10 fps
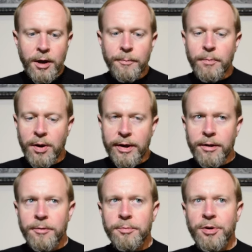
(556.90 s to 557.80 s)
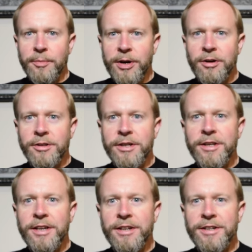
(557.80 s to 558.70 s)
But,
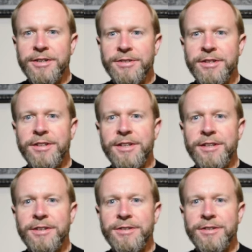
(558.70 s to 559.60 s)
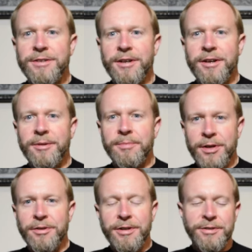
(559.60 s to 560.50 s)
primarily, it is the
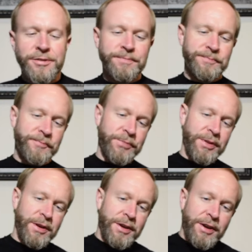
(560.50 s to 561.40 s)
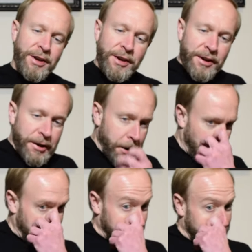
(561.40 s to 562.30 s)
bitterness.
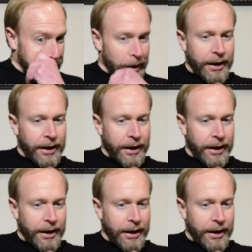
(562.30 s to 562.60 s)
All right.